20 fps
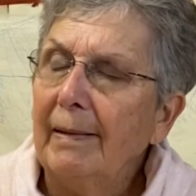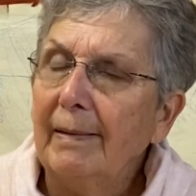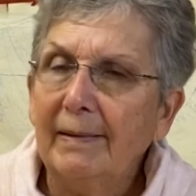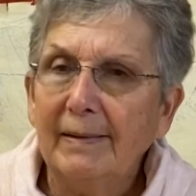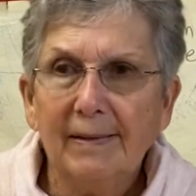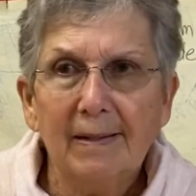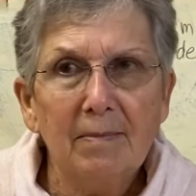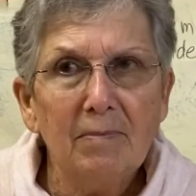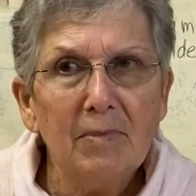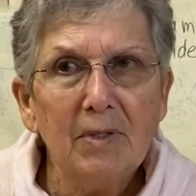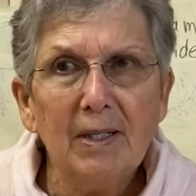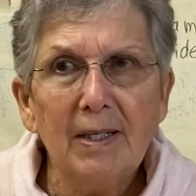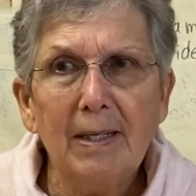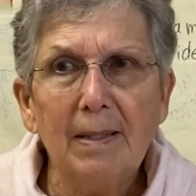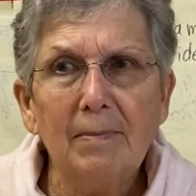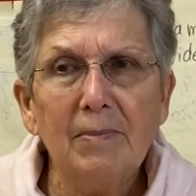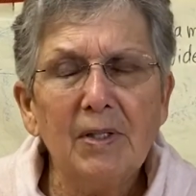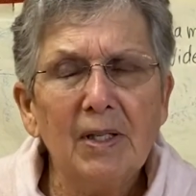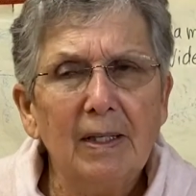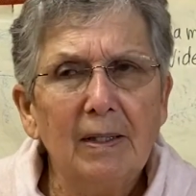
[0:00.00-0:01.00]

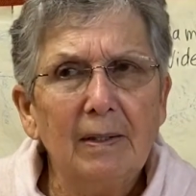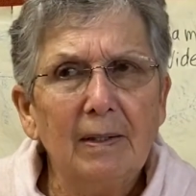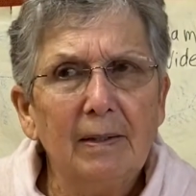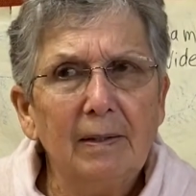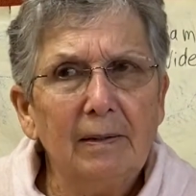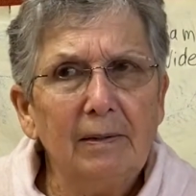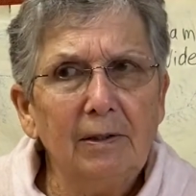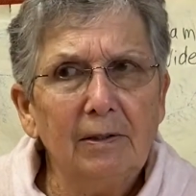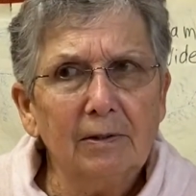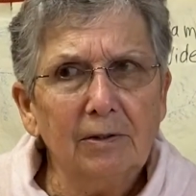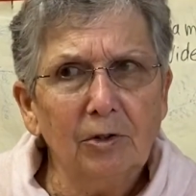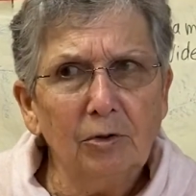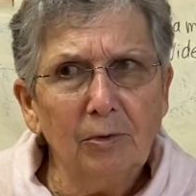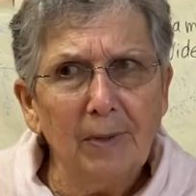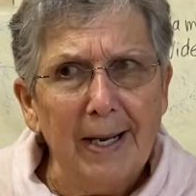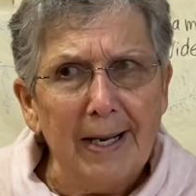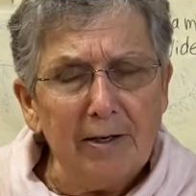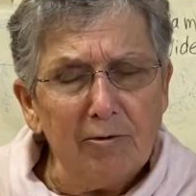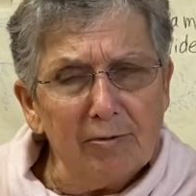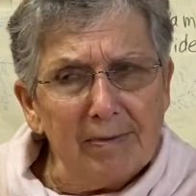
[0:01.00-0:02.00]
Sometimes you're too
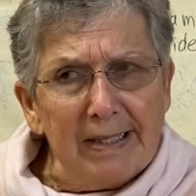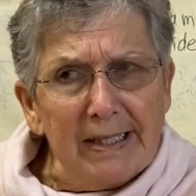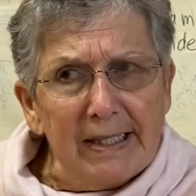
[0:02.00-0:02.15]
angry